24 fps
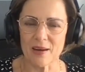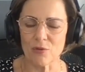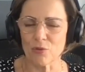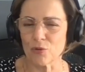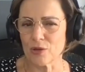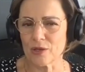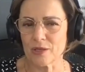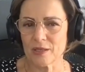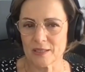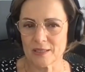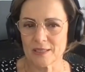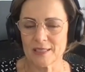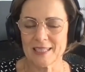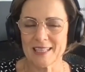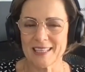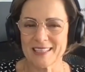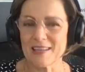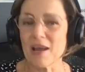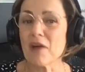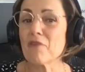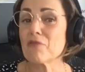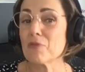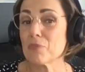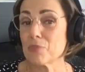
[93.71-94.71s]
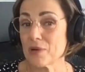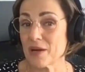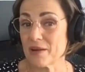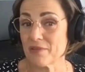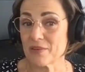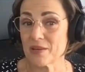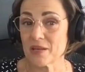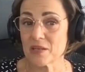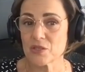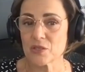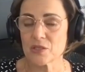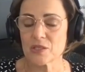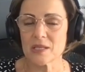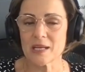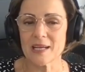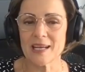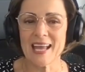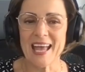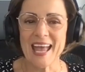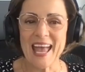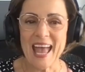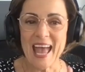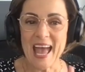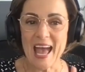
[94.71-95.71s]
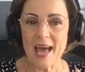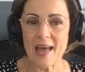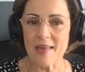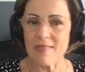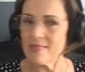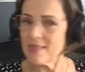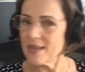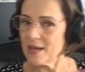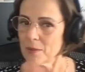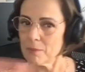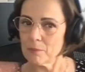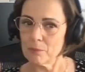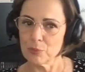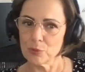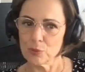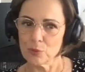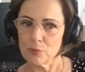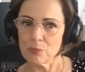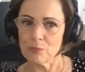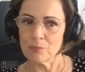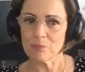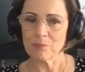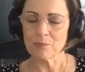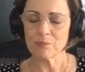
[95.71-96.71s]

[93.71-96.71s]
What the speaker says: or a not for profit, I should say. And then boom.